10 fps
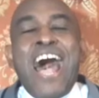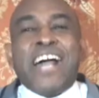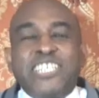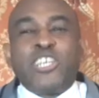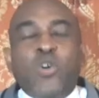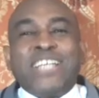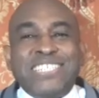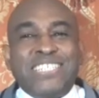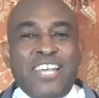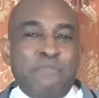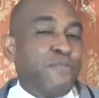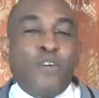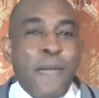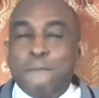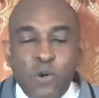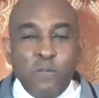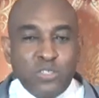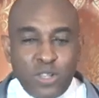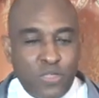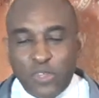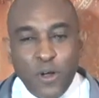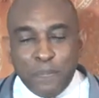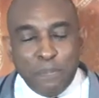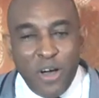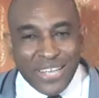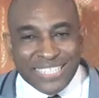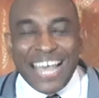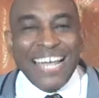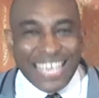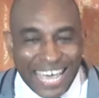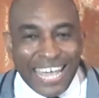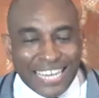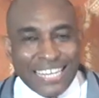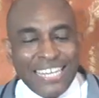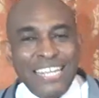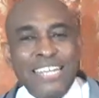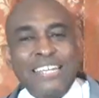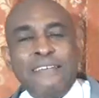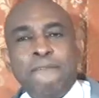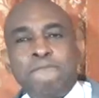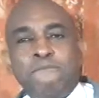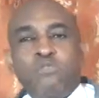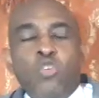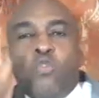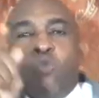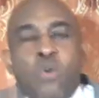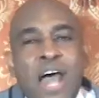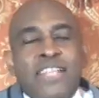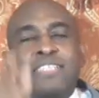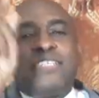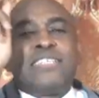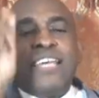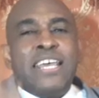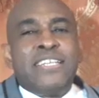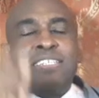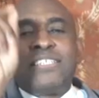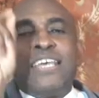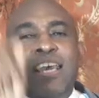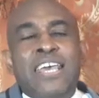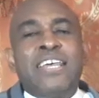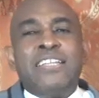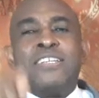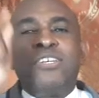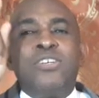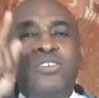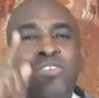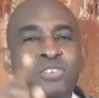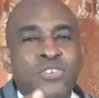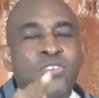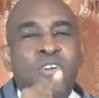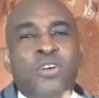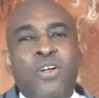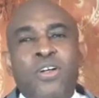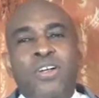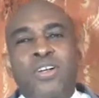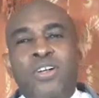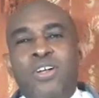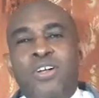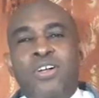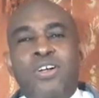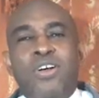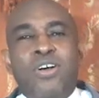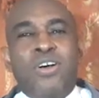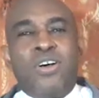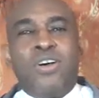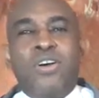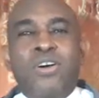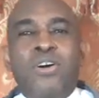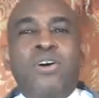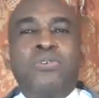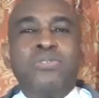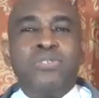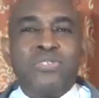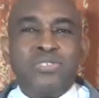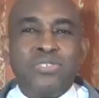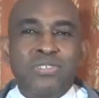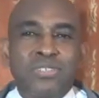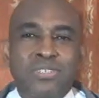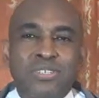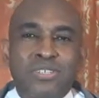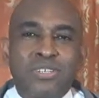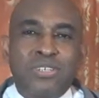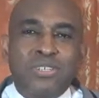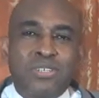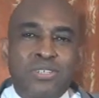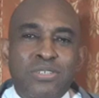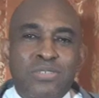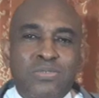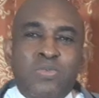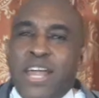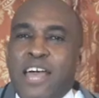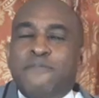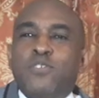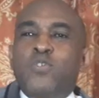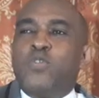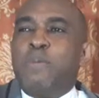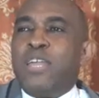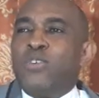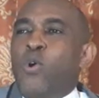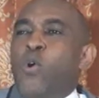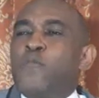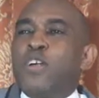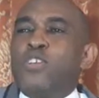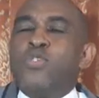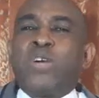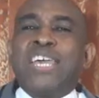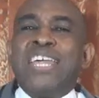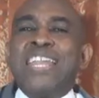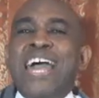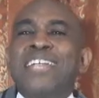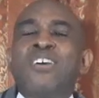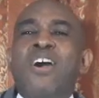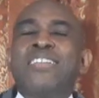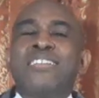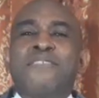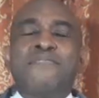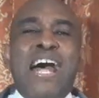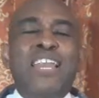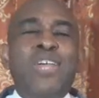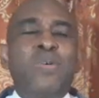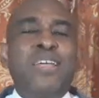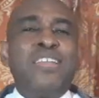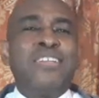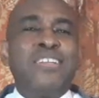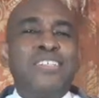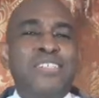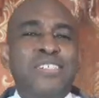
ask the question before I move to the third point again. What is in your house? What have you been overlooking and undervaluing?